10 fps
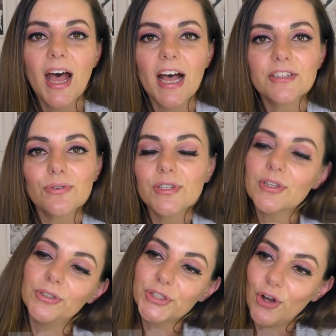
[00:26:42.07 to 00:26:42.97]
as a
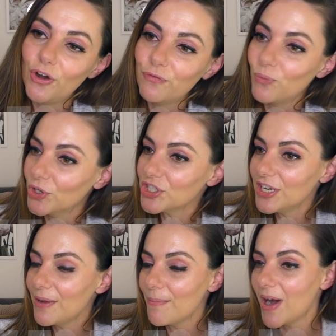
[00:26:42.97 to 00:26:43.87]
result of
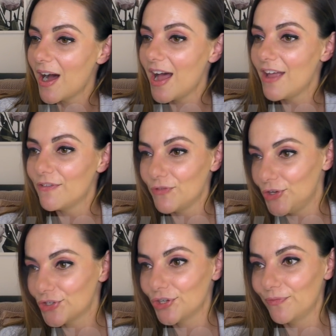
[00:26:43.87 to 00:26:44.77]
watching my
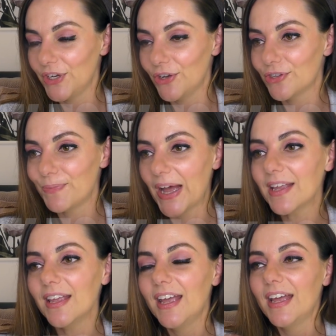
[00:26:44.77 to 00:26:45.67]
YouTube videos back
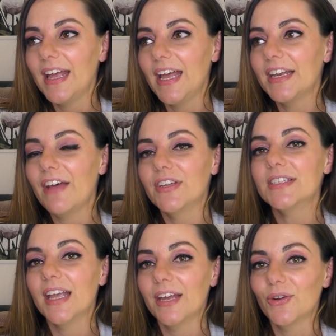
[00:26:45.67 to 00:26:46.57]
and having
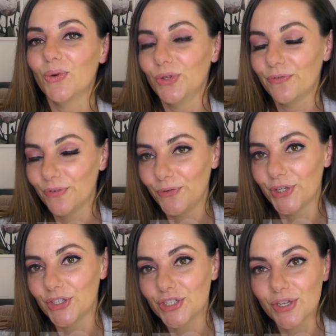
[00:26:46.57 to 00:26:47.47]
to edit all of the footage.